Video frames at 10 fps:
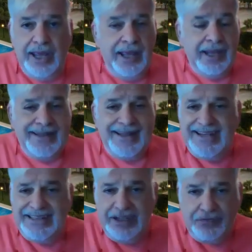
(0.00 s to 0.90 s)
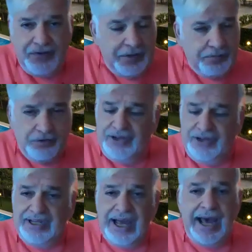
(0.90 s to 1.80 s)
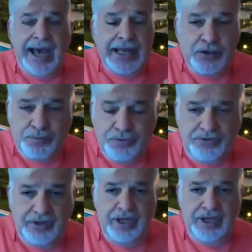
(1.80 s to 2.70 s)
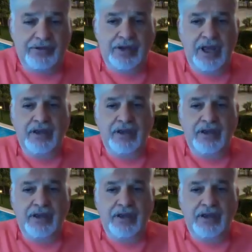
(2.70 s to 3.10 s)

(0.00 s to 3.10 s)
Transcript: a 95%, 100%